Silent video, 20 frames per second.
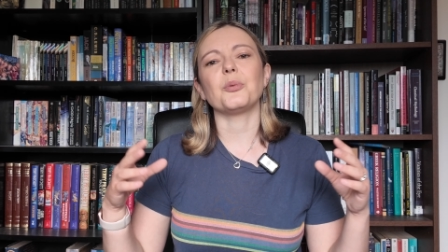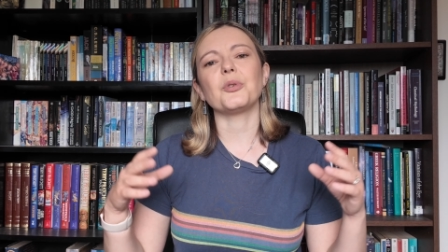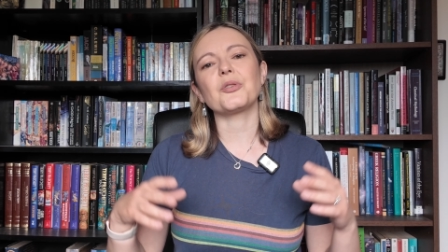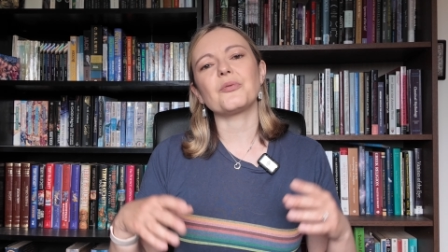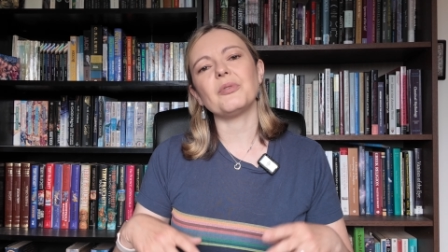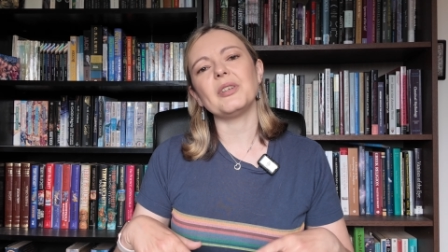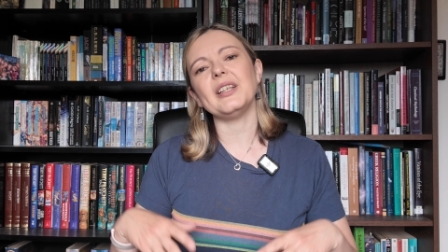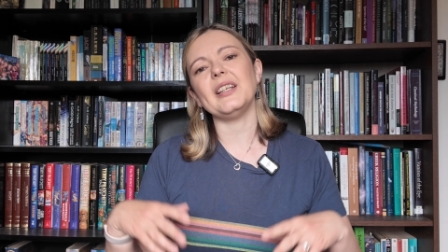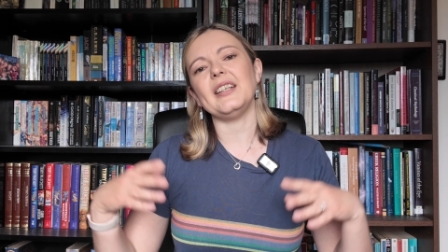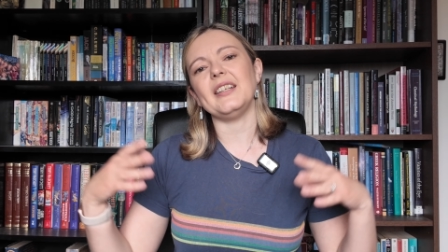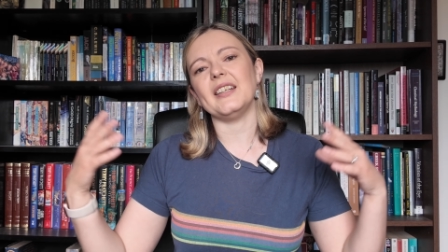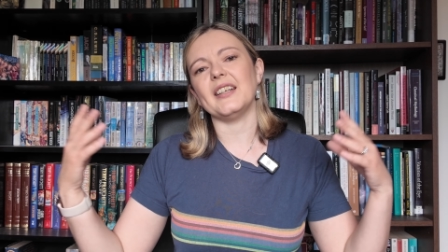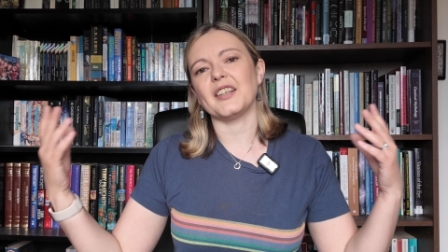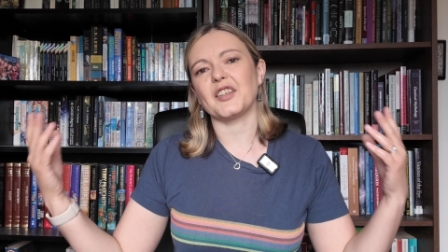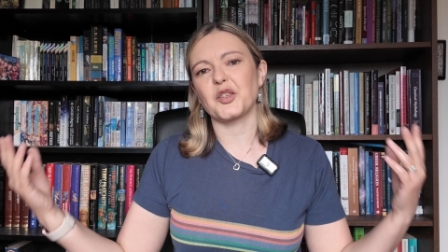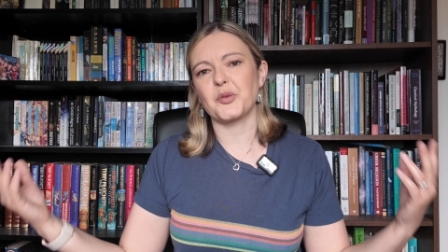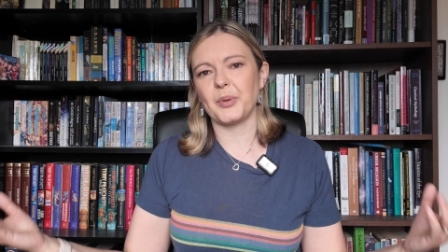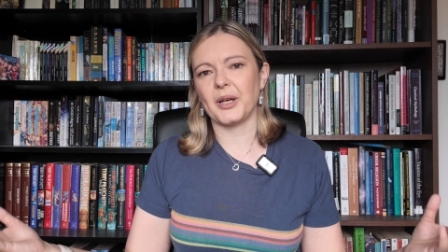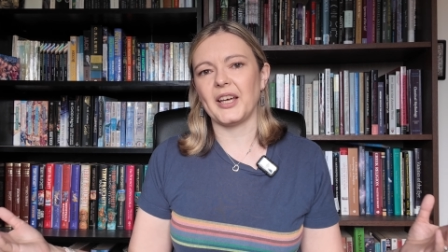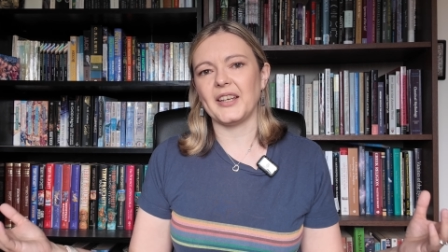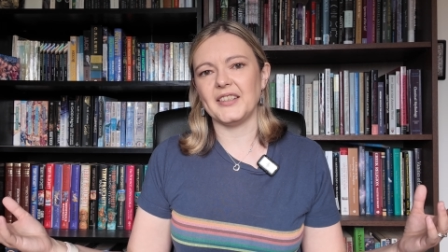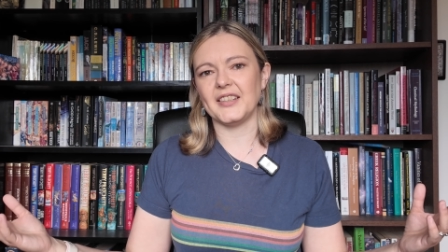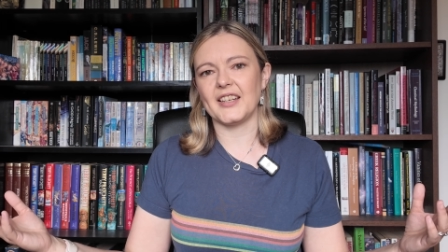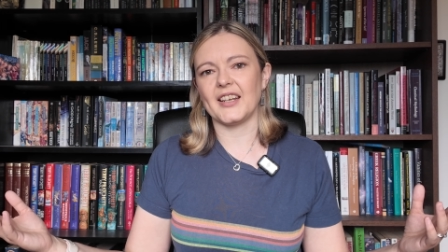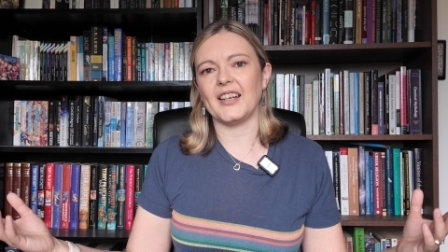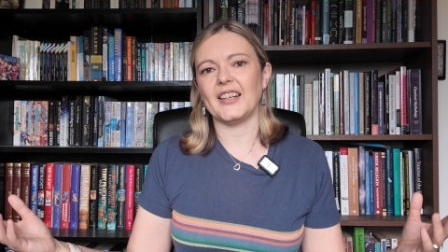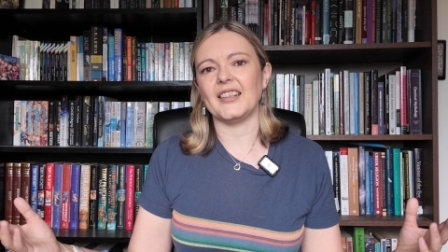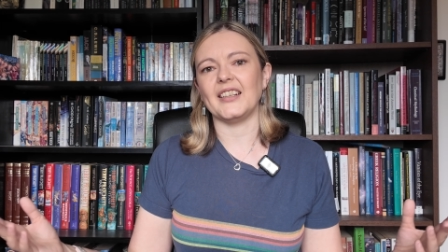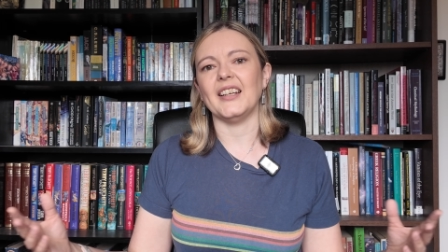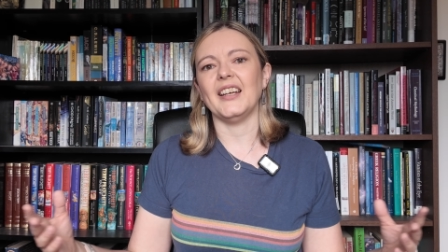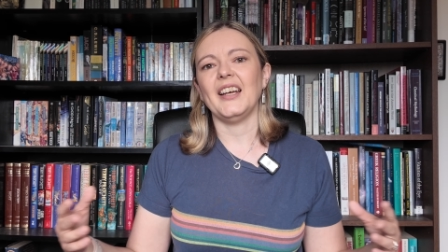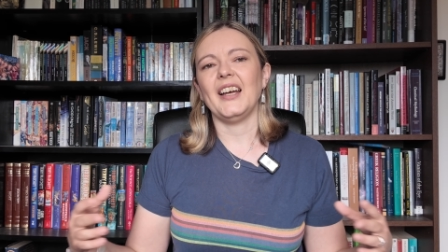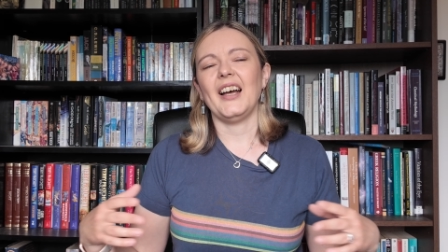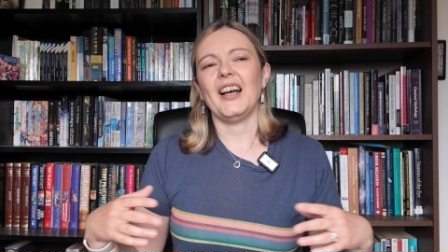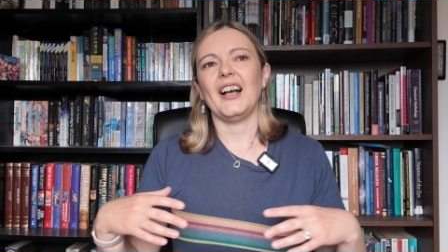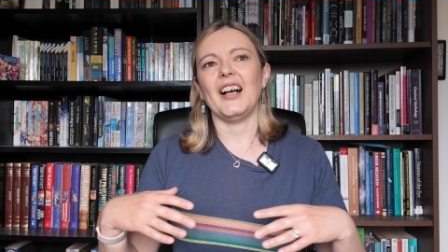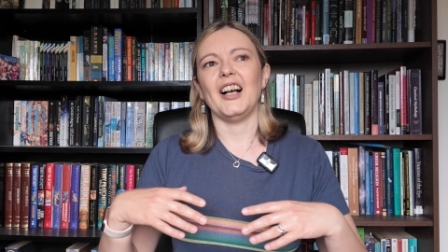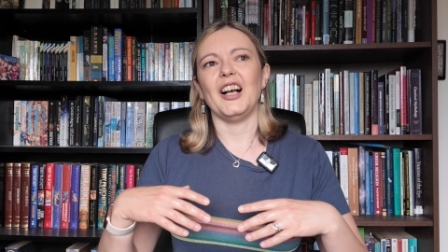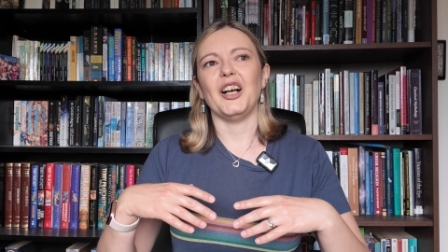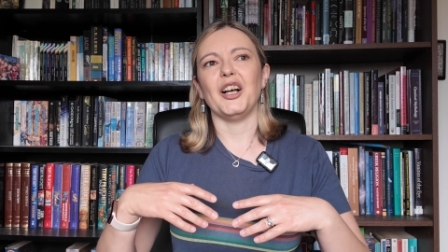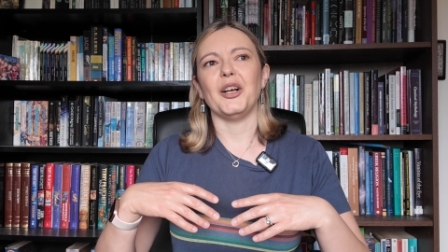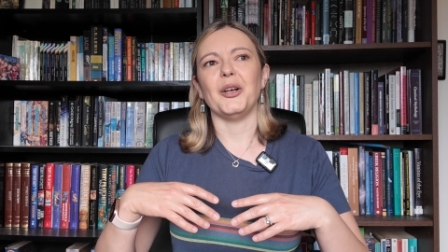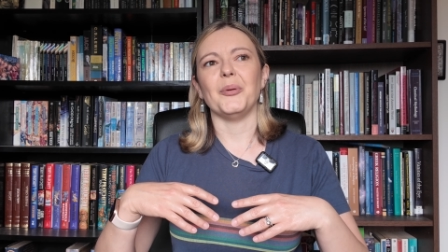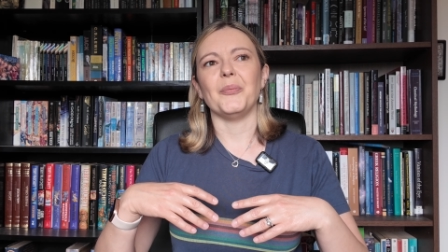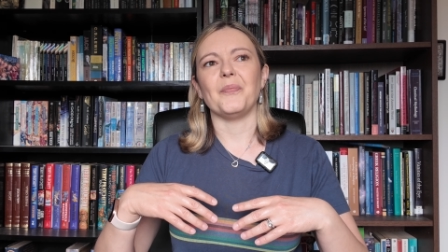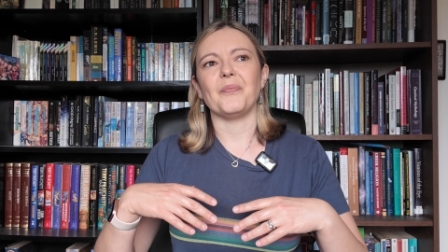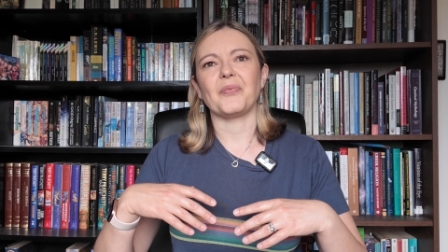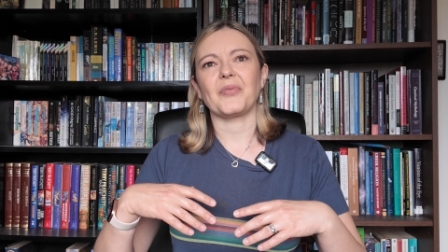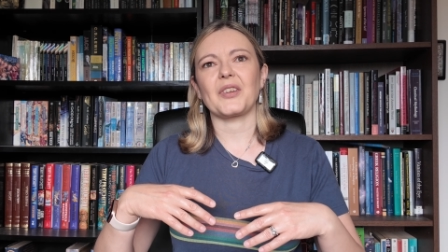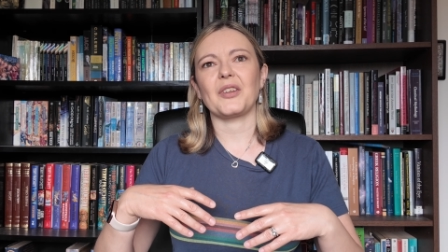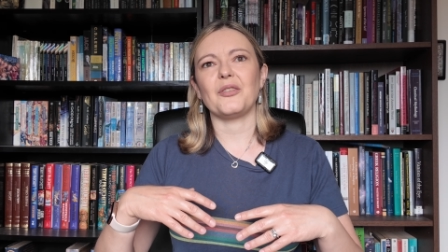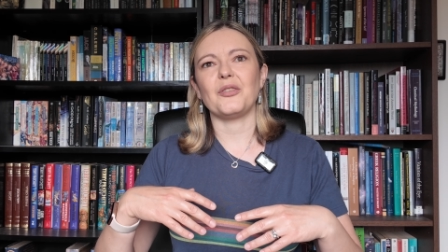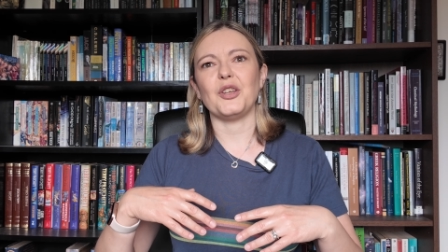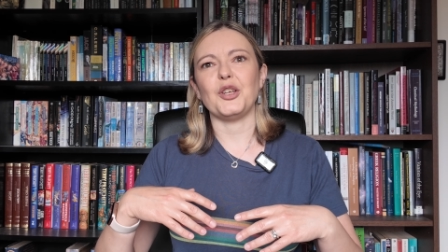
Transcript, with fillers: it was really expanding um,